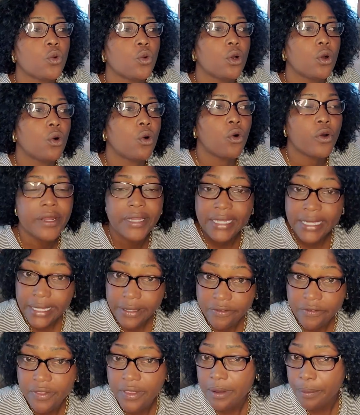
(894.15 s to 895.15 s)
or
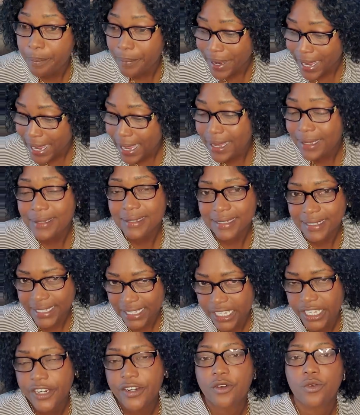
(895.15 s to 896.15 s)
even the past
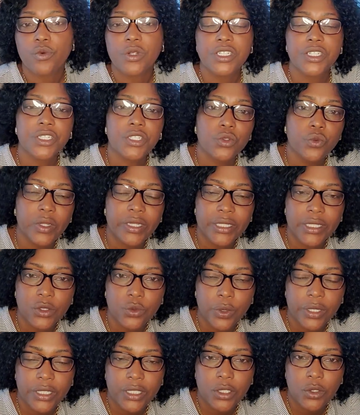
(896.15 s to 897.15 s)
year, which is
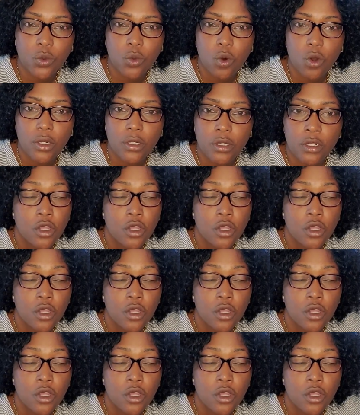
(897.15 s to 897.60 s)
2021.